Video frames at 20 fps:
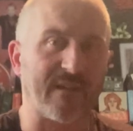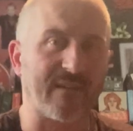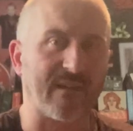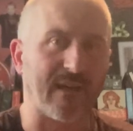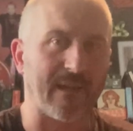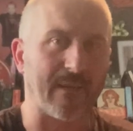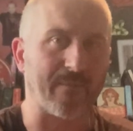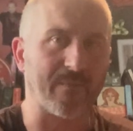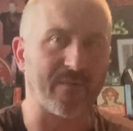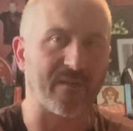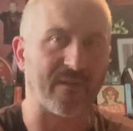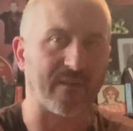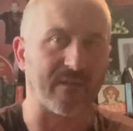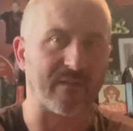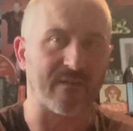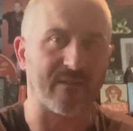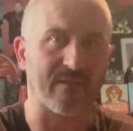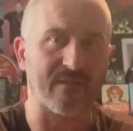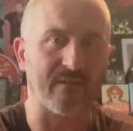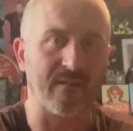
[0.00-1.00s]
types
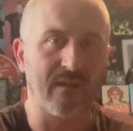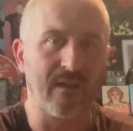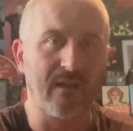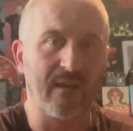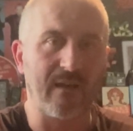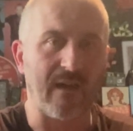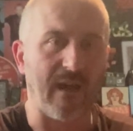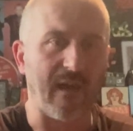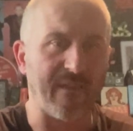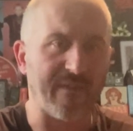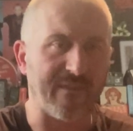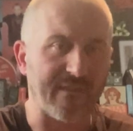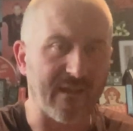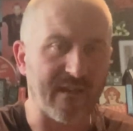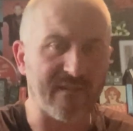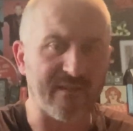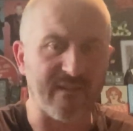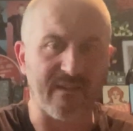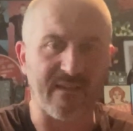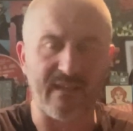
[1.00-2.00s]
and
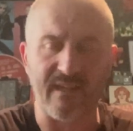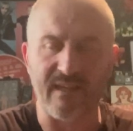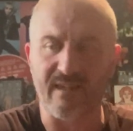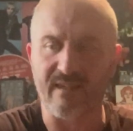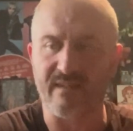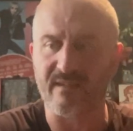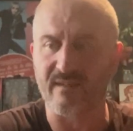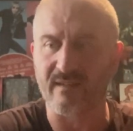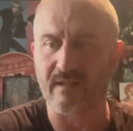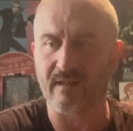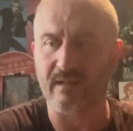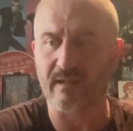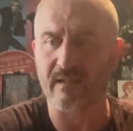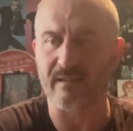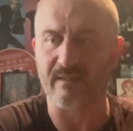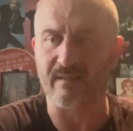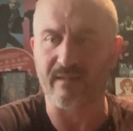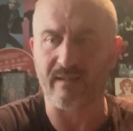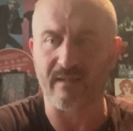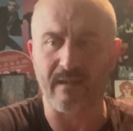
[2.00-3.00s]
ethnicities,
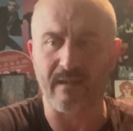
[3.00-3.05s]
and